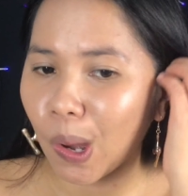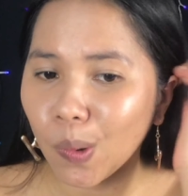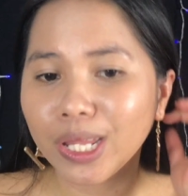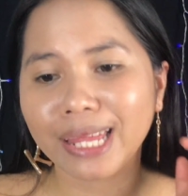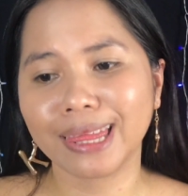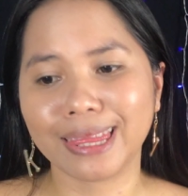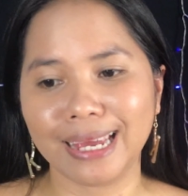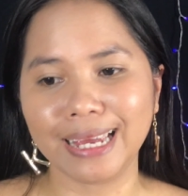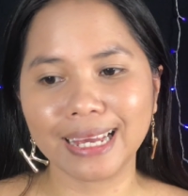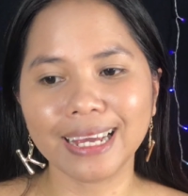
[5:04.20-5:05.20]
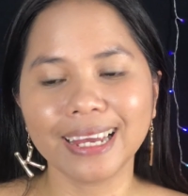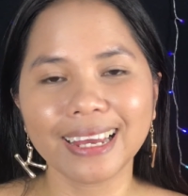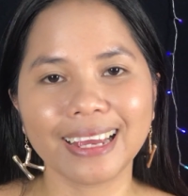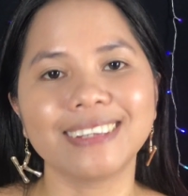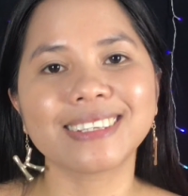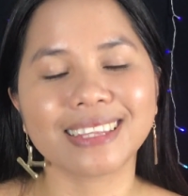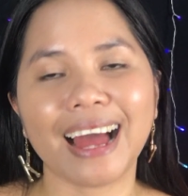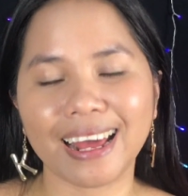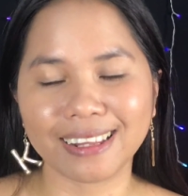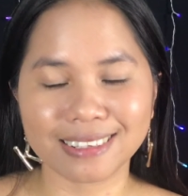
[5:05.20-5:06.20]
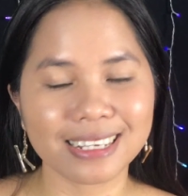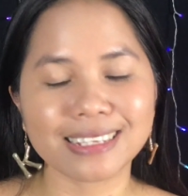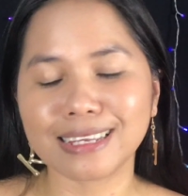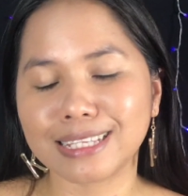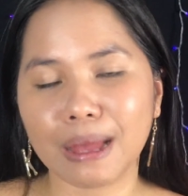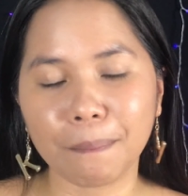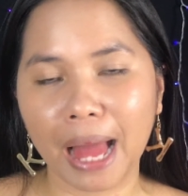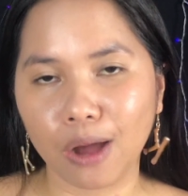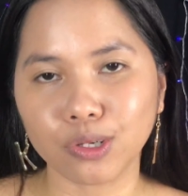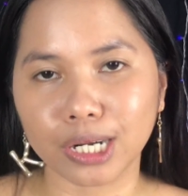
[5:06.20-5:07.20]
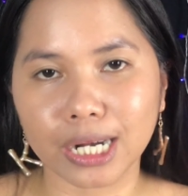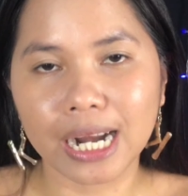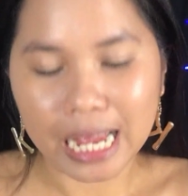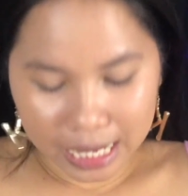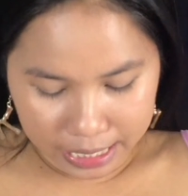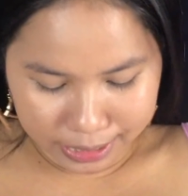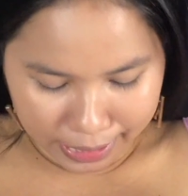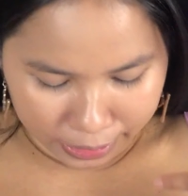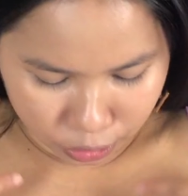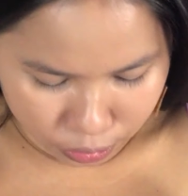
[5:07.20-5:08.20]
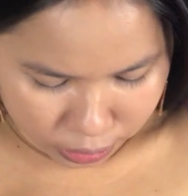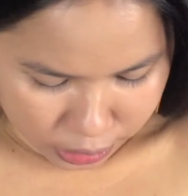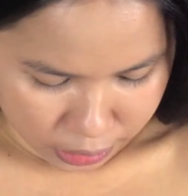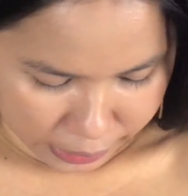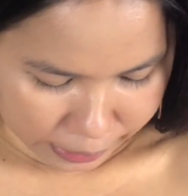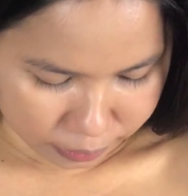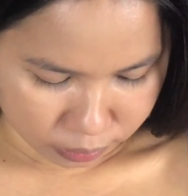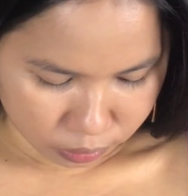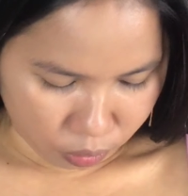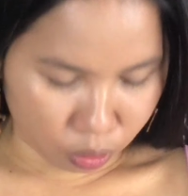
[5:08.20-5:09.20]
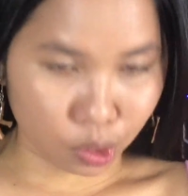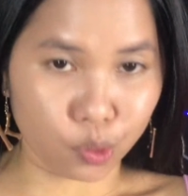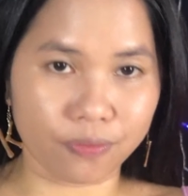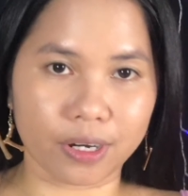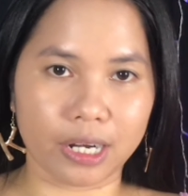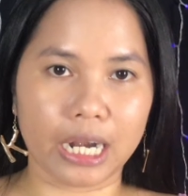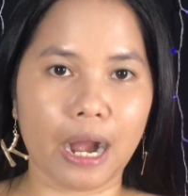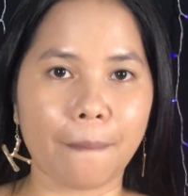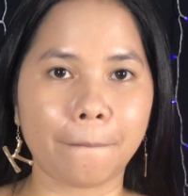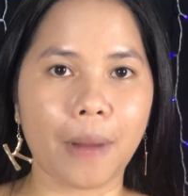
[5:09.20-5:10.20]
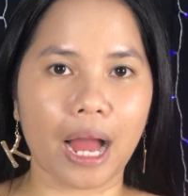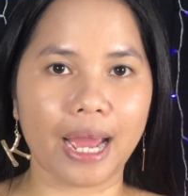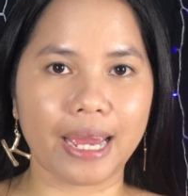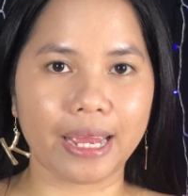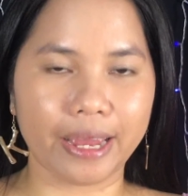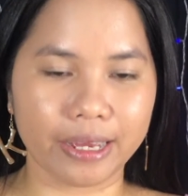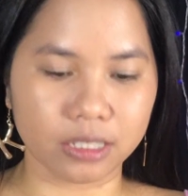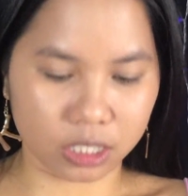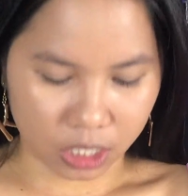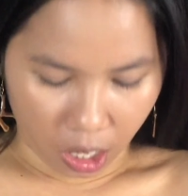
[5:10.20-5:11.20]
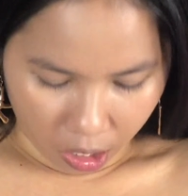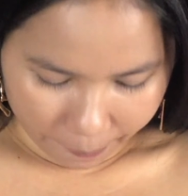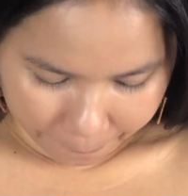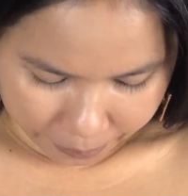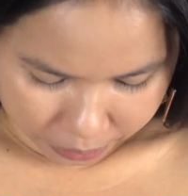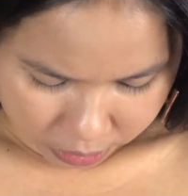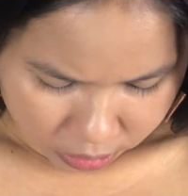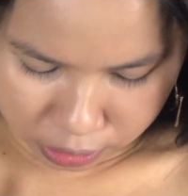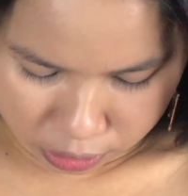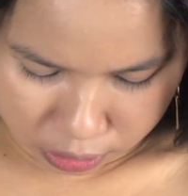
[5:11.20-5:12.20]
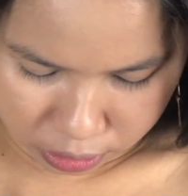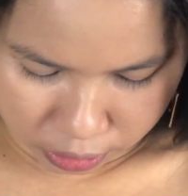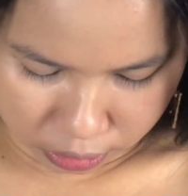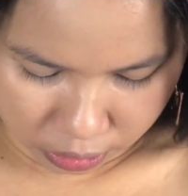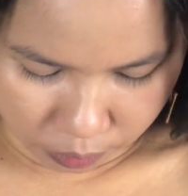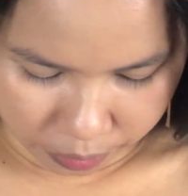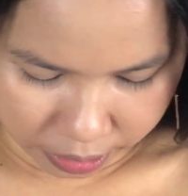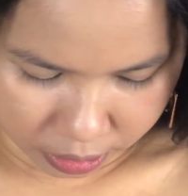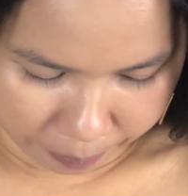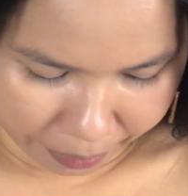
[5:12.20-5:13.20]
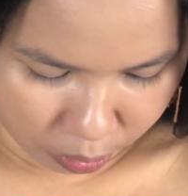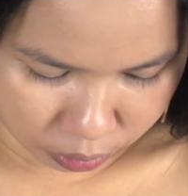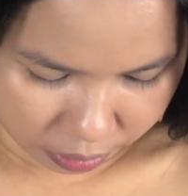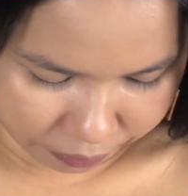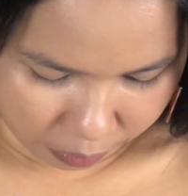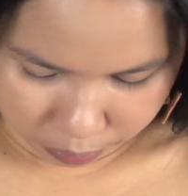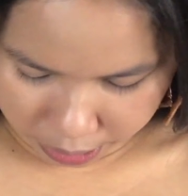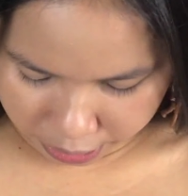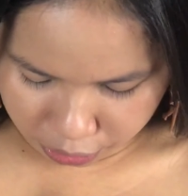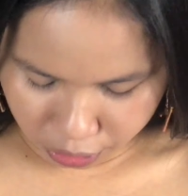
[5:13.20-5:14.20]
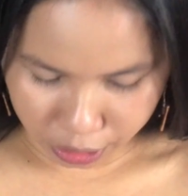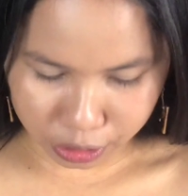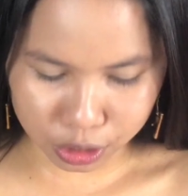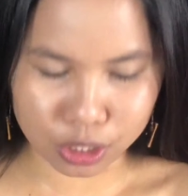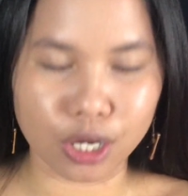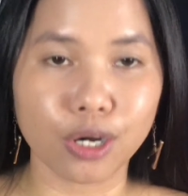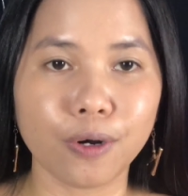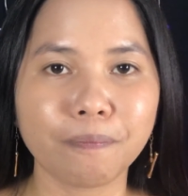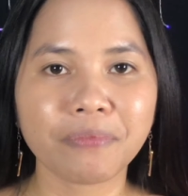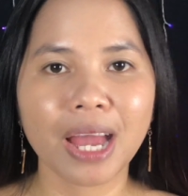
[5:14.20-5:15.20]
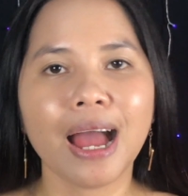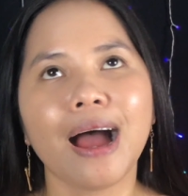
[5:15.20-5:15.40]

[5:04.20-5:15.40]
The only thing is that since it's a powder, it's actually like all over my top. It's dirty with the powder foundation, so